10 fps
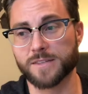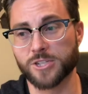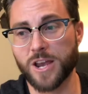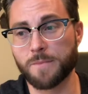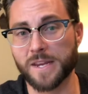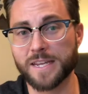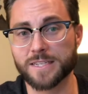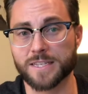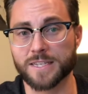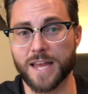the
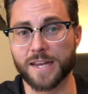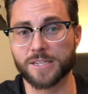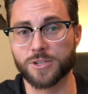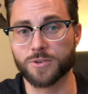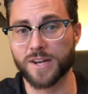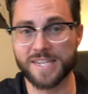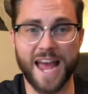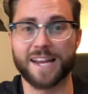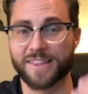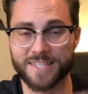Japanese decided to
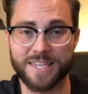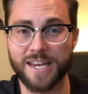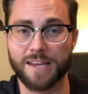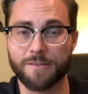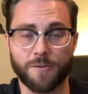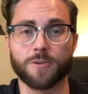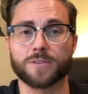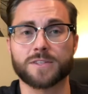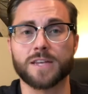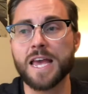attack the city
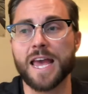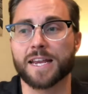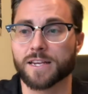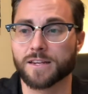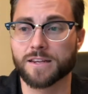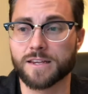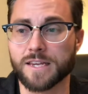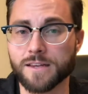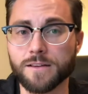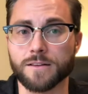first and
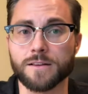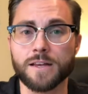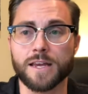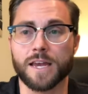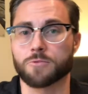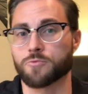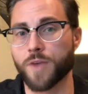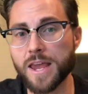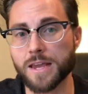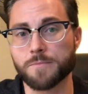kill and
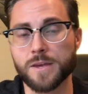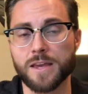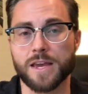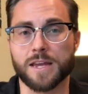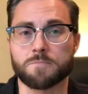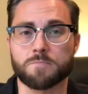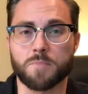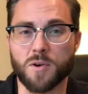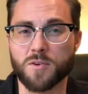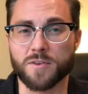rape and
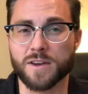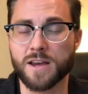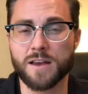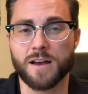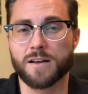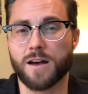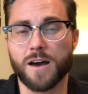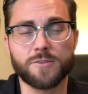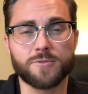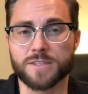burn
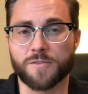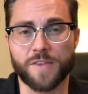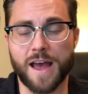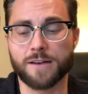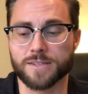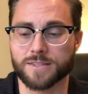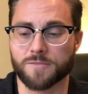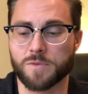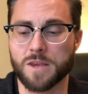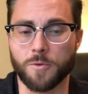hundreds of thousands
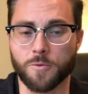of people.